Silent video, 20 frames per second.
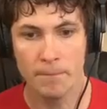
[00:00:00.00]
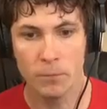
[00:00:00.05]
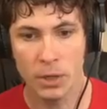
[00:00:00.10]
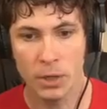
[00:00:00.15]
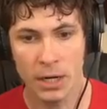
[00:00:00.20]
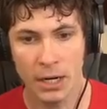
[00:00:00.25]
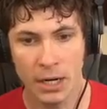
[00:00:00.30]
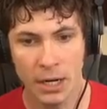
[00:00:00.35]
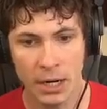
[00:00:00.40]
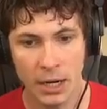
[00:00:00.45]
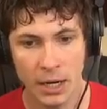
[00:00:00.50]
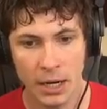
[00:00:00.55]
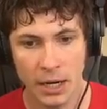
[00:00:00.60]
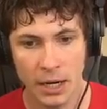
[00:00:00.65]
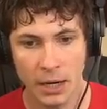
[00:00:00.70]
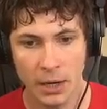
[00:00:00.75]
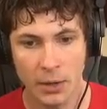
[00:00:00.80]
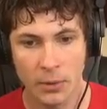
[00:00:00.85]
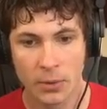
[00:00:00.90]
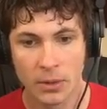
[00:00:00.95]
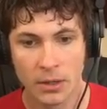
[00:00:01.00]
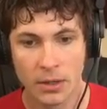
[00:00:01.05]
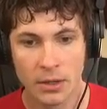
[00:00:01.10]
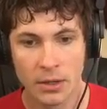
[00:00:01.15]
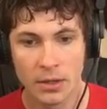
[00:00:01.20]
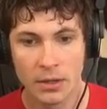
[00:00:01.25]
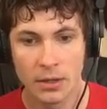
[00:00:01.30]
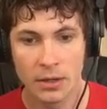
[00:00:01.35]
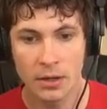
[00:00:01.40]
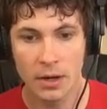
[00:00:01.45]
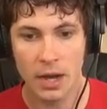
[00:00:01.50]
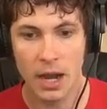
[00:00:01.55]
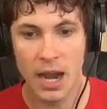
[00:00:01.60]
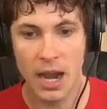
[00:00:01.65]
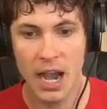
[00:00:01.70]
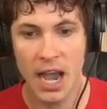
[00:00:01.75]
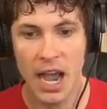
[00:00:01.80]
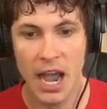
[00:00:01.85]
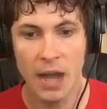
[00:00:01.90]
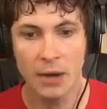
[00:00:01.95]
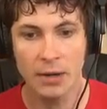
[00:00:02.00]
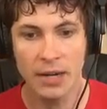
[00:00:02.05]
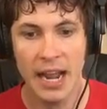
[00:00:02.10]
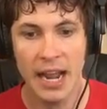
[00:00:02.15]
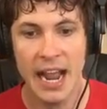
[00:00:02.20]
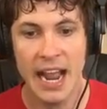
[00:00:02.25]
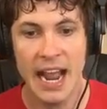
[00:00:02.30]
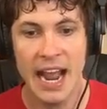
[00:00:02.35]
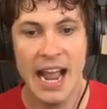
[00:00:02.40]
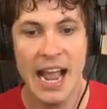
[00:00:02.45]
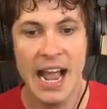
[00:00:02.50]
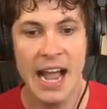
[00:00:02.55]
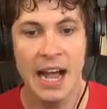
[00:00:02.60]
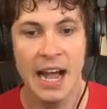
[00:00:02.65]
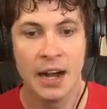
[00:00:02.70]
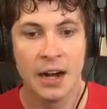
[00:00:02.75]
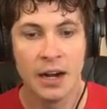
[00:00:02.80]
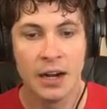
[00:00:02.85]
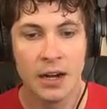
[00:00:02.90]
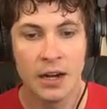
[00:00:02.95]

Woohoo! Oh yeah!